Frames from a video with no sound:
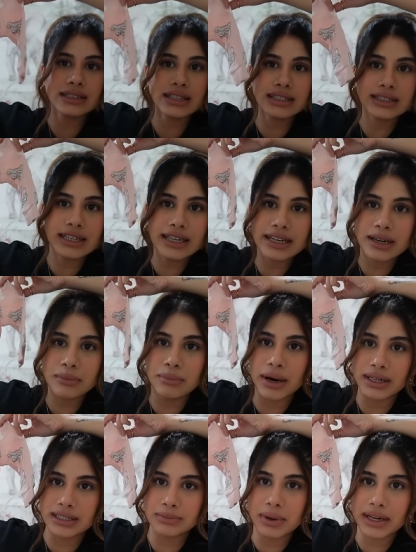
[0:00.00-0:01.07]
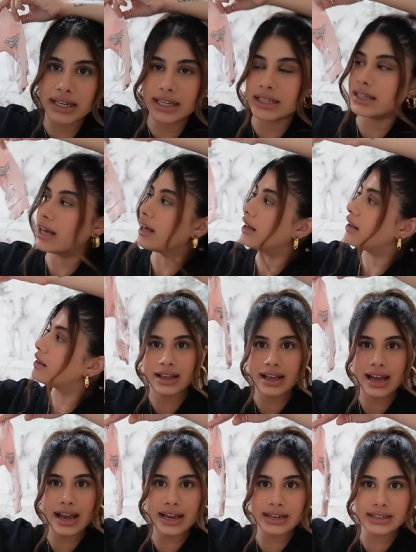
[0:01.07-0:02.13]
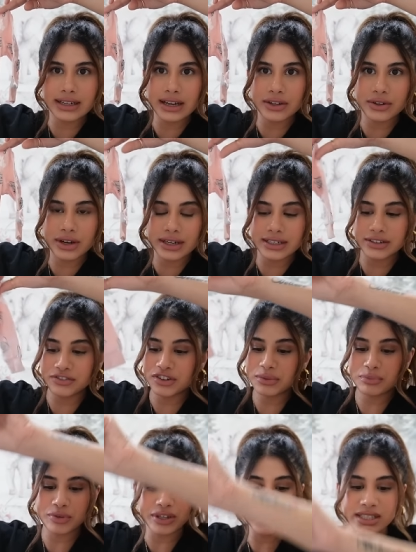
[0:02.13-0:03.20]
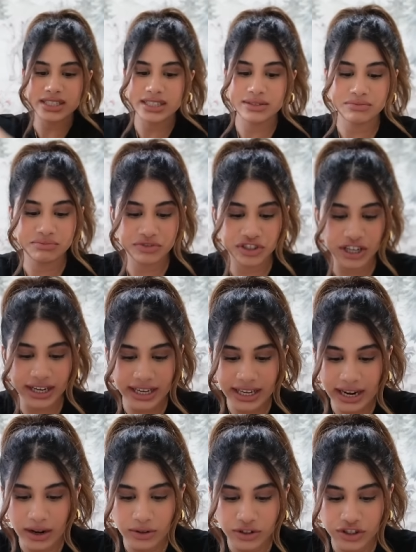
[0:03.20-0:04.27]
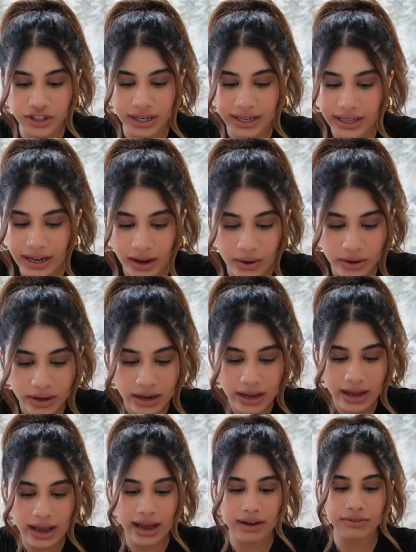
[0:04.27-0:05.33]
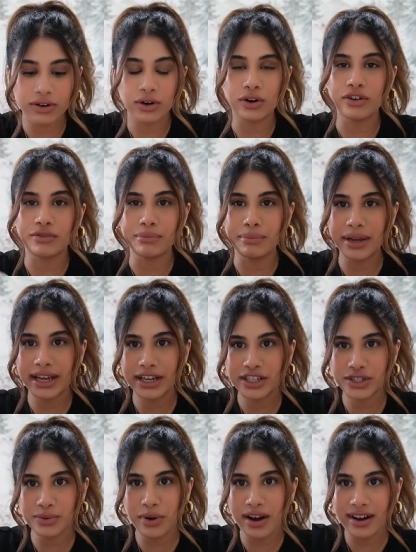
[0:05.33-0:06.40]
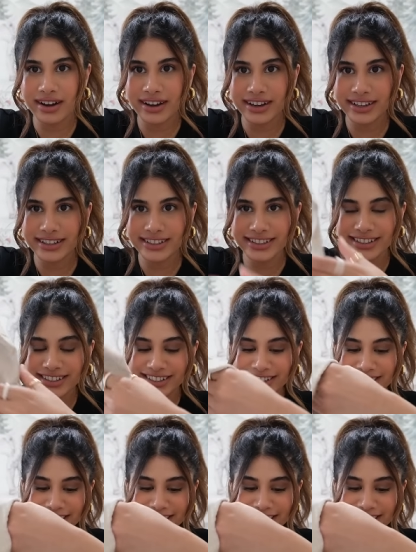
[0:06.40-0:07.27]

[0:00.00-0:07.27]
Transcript: There's a little Bugs Bunny there. And yeah, you get different prints. Check it out, check it out. I have a lot of beige ones,